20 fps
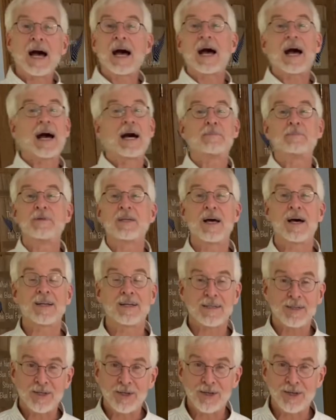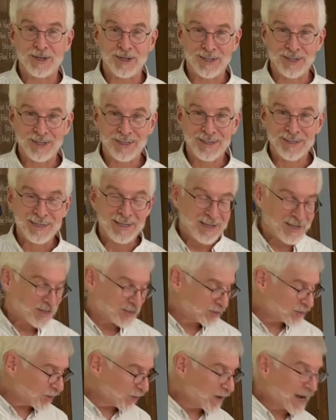I'm not a cook,
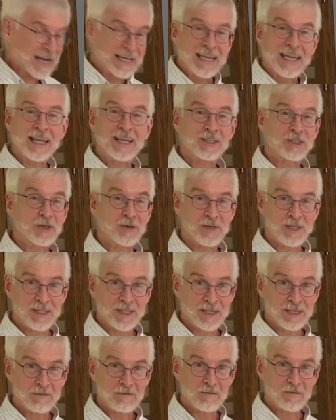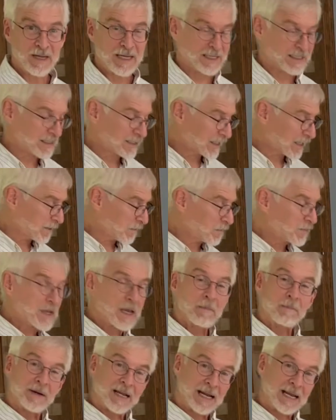so I can't do anything fancy,
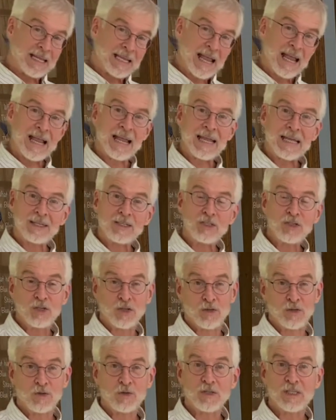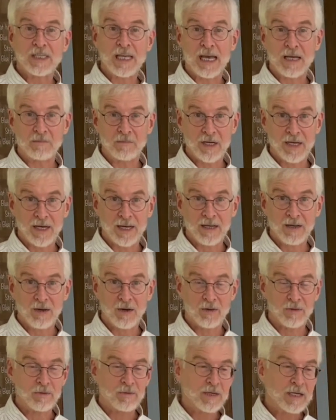but I can do
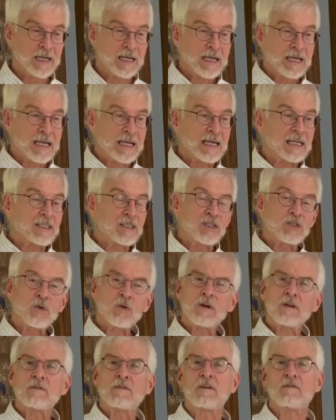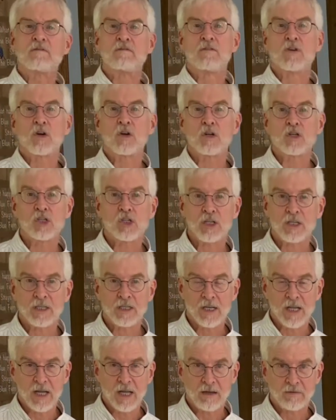Salmorejo. It's sort of a
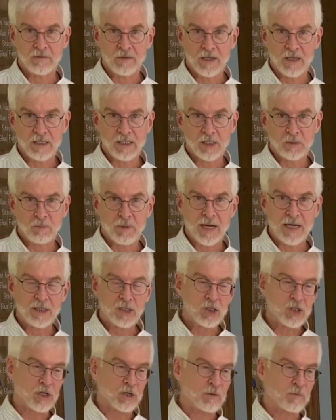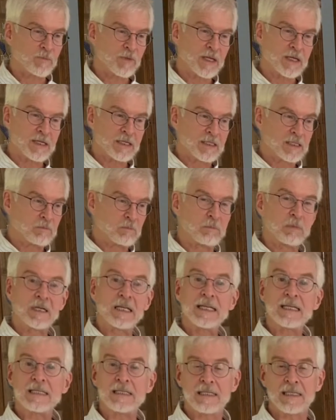version of gazpacho that is
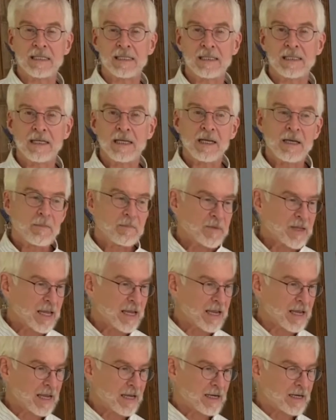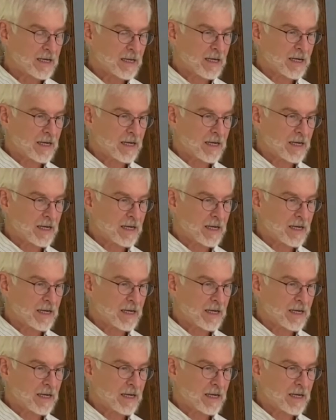blended and